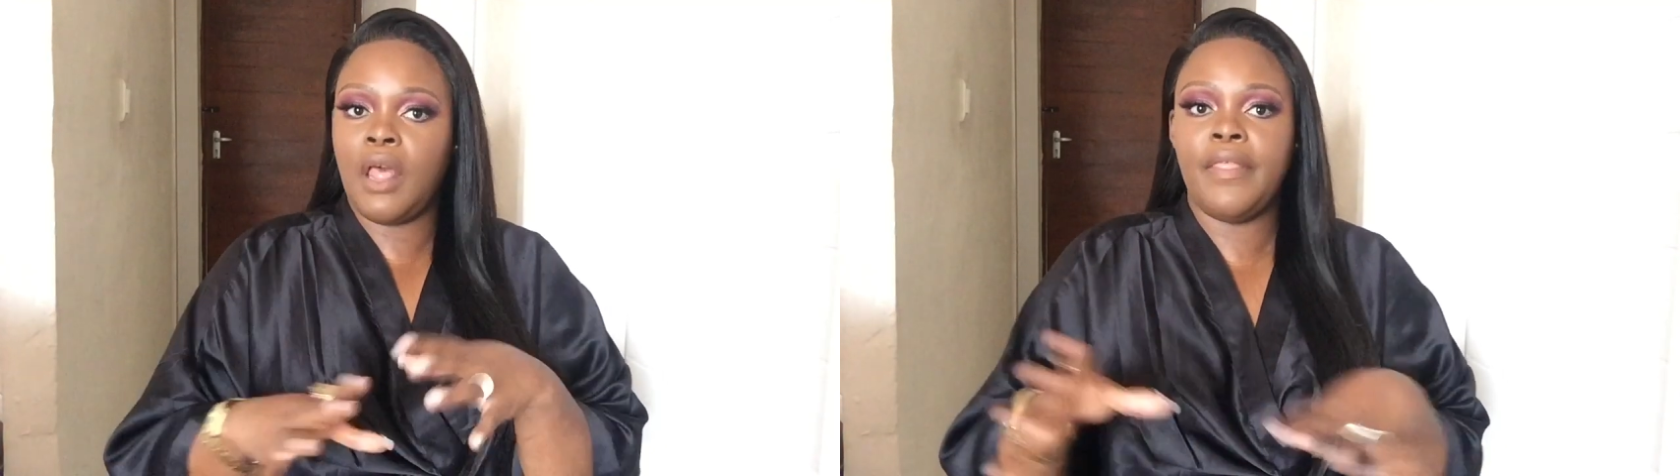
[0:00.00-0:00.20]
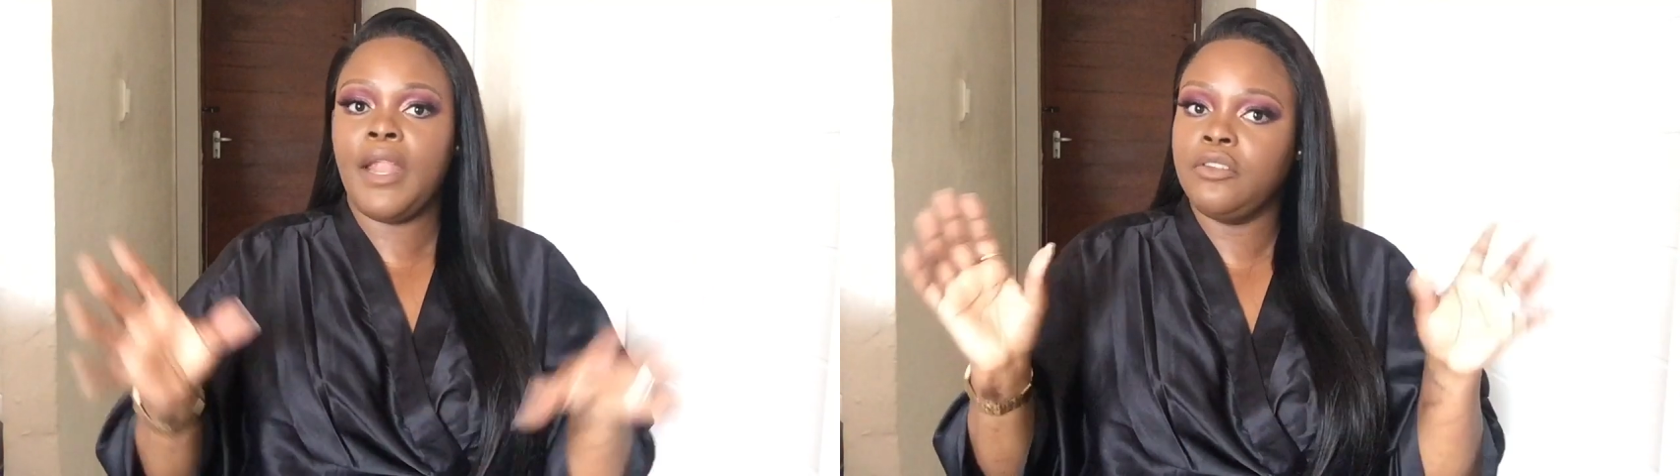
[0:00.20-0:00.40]

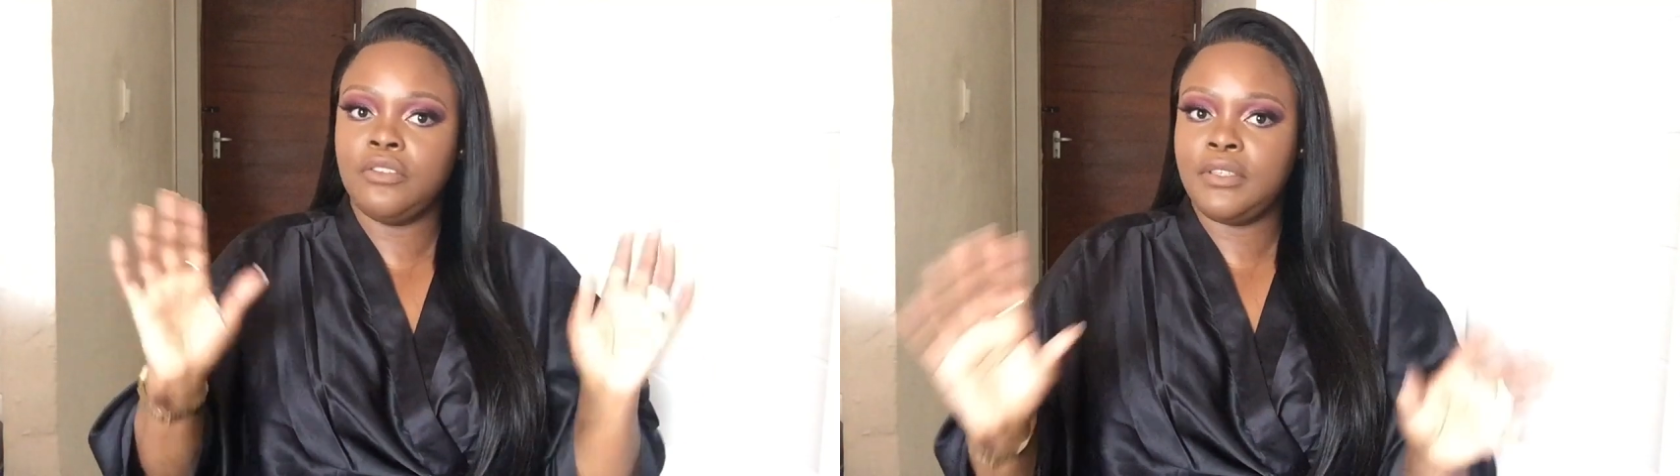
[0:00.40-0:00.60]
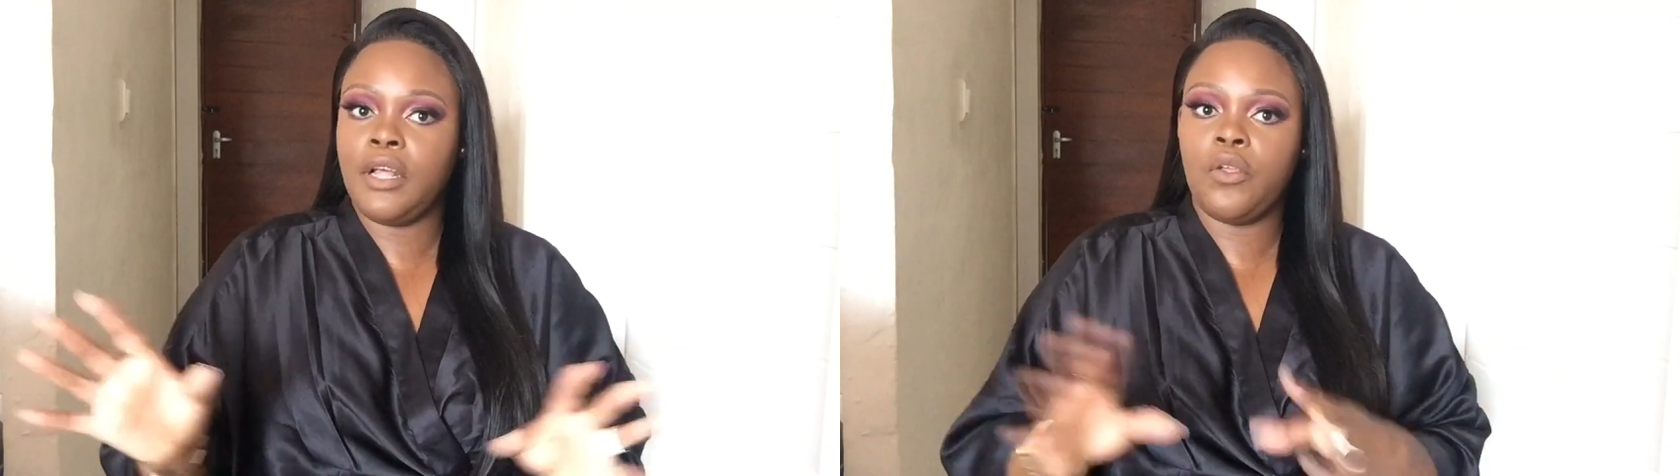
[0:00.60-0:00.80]
and then I'll
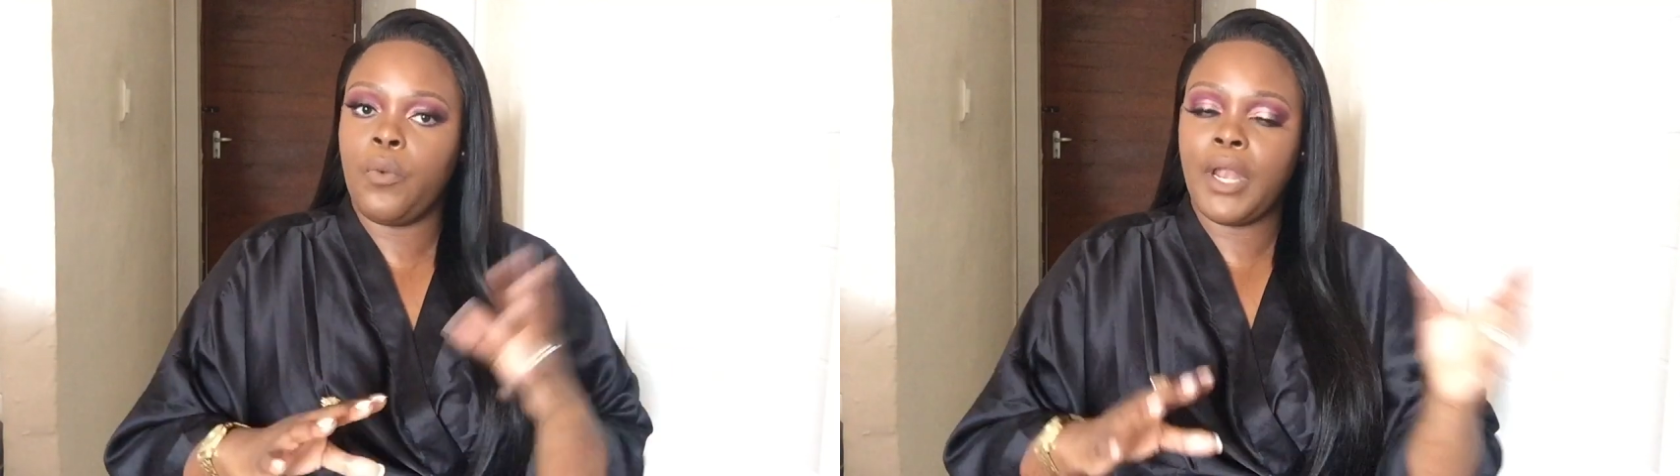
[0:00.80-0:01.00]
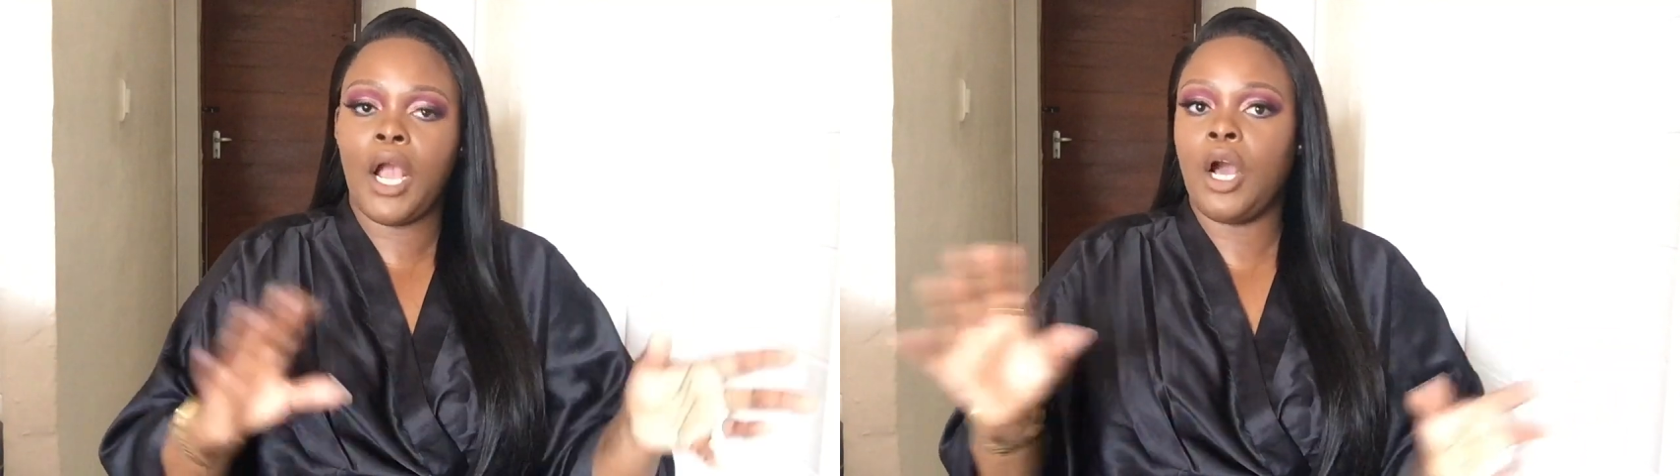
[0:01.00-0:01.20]
just tell
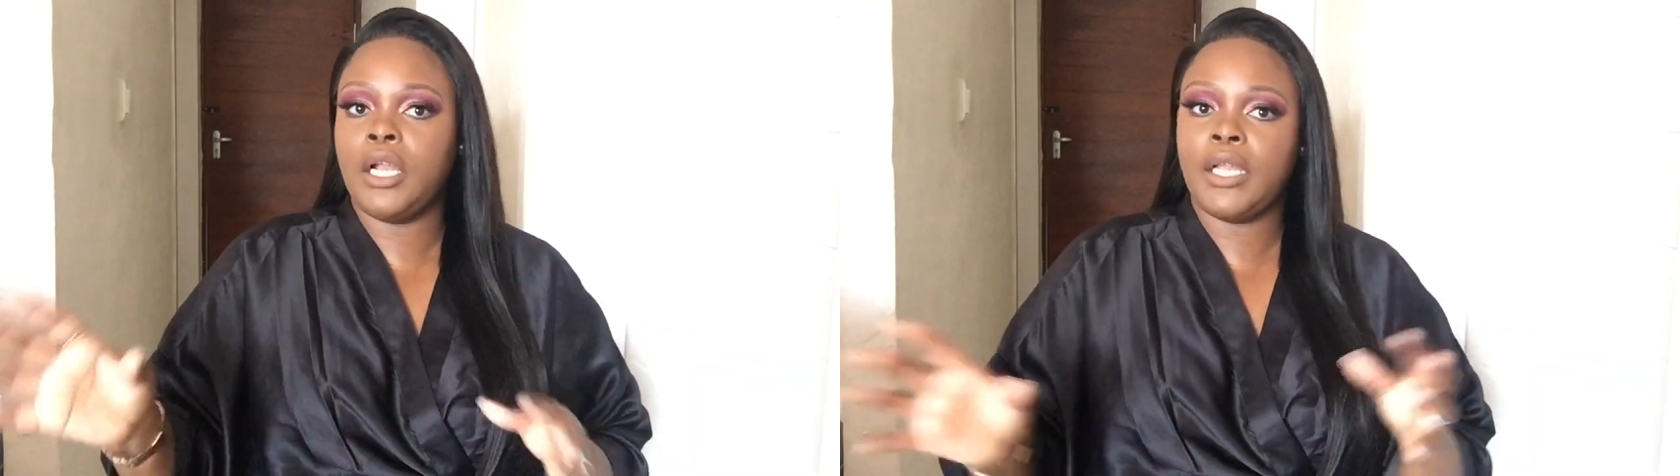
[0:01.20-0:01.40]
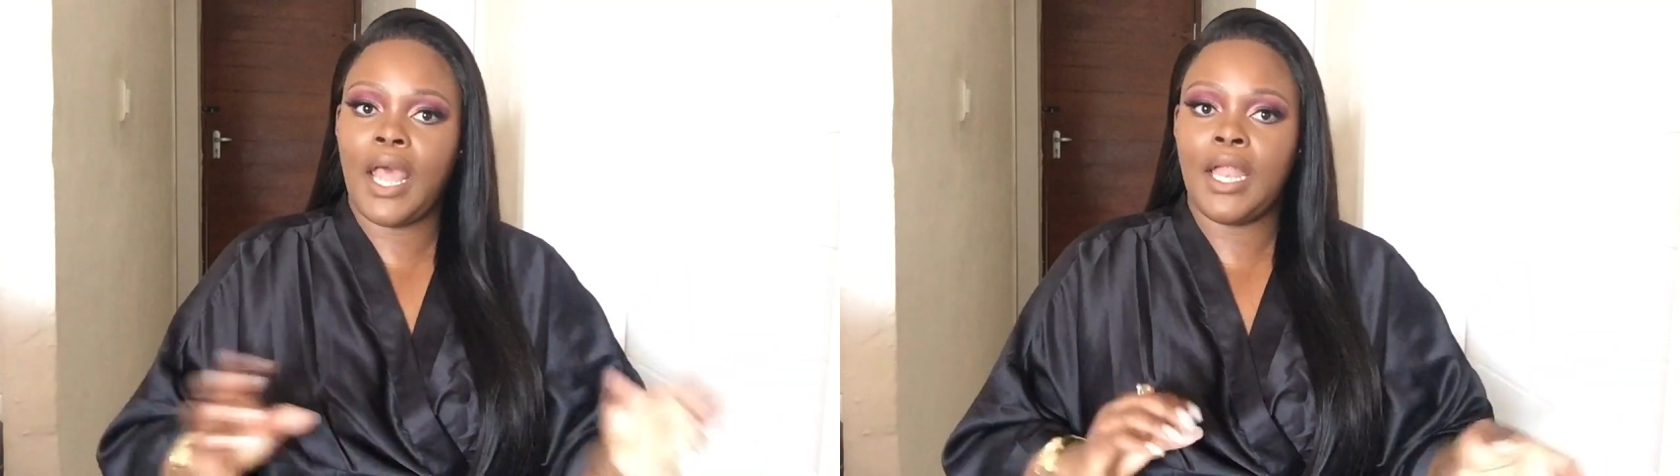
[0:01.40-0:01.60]
you when I
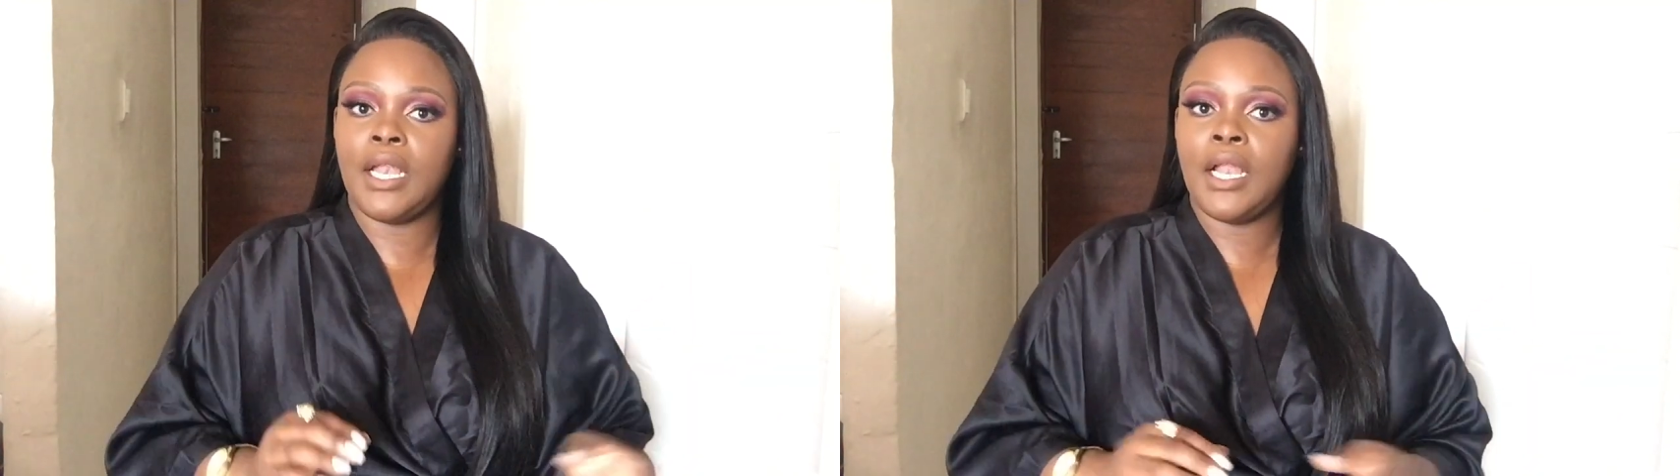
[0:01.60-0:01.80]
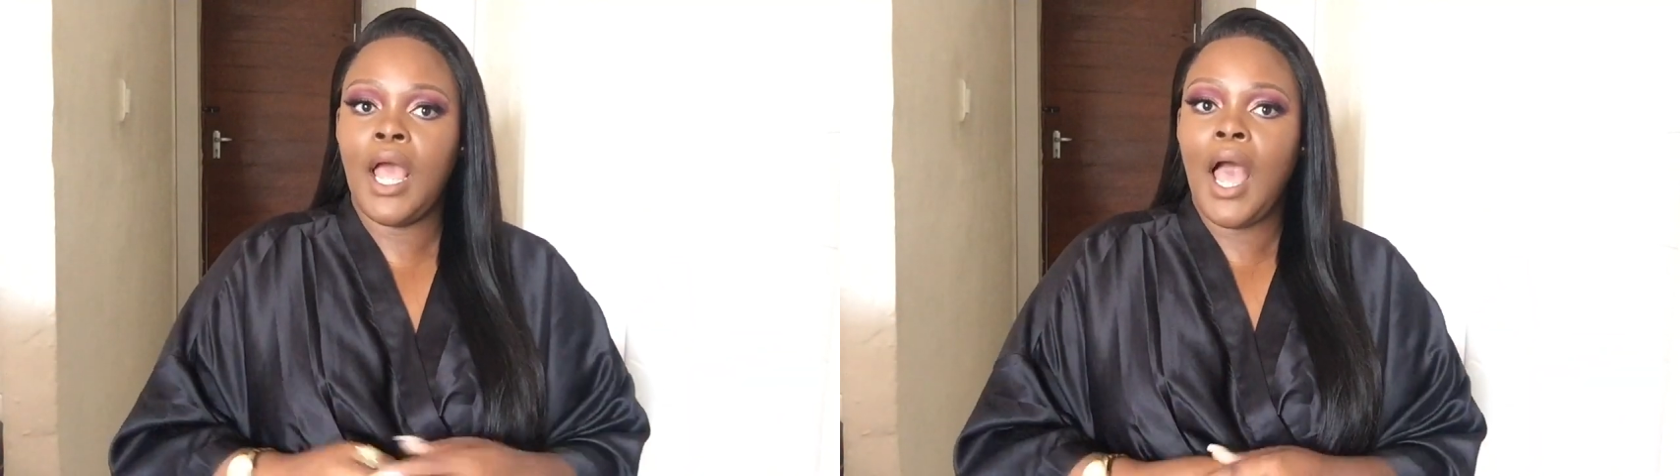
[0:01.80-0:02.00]
got it
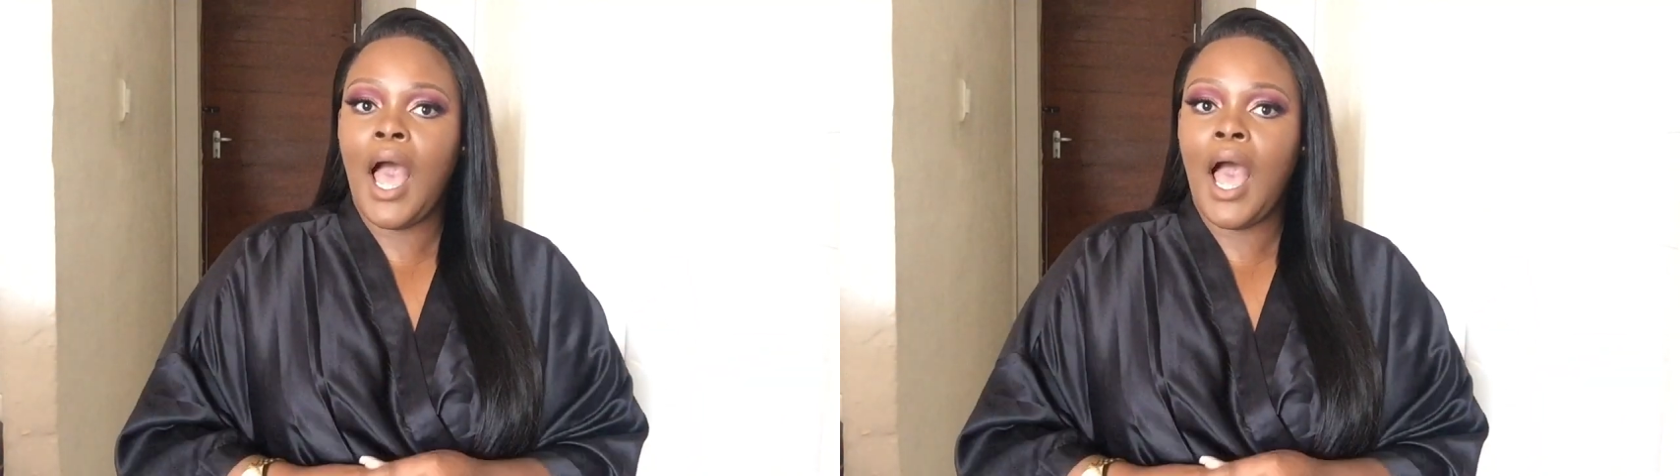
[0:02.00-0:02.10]
and